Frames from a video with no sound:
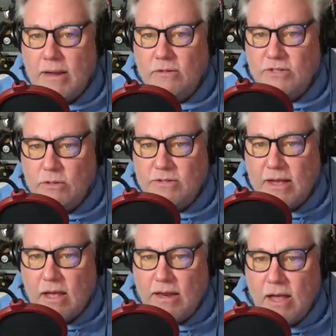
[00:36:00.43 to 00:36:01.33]
I don't see you as
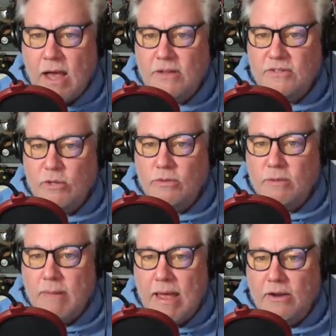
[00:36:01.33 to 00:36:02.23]
that kind of guy. I see you
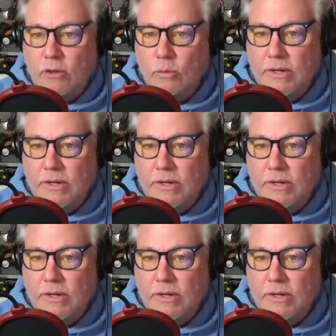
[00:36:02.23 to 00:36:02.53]
as a man who,